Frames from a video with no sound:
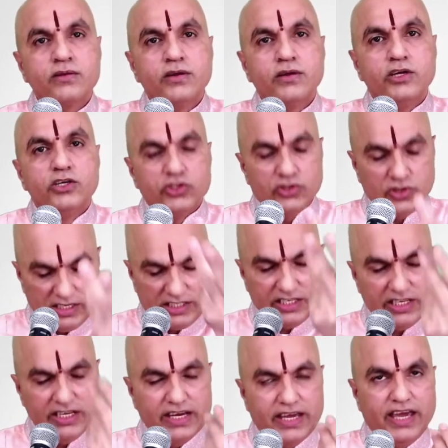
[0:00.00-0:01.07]
So let's
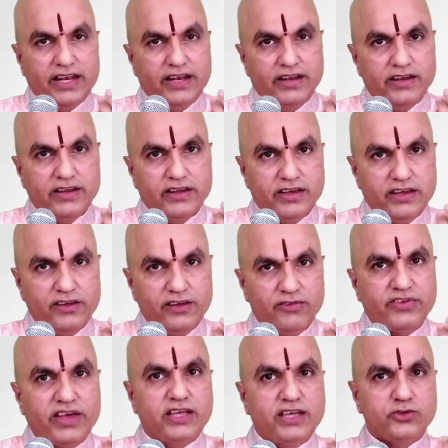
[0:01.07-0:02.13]
see again if
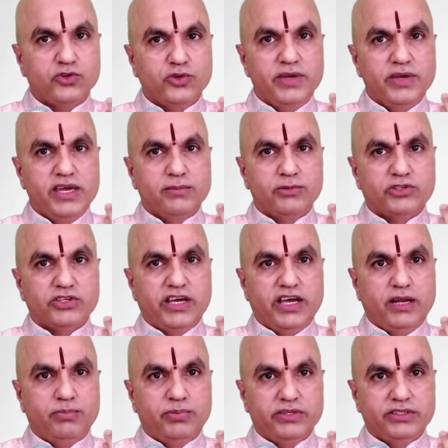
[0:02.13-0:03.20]
science will be able to
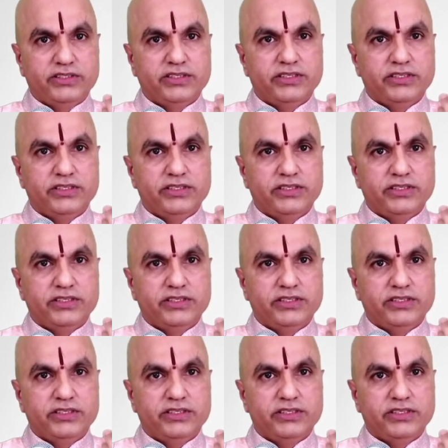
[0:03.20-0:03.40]
help us.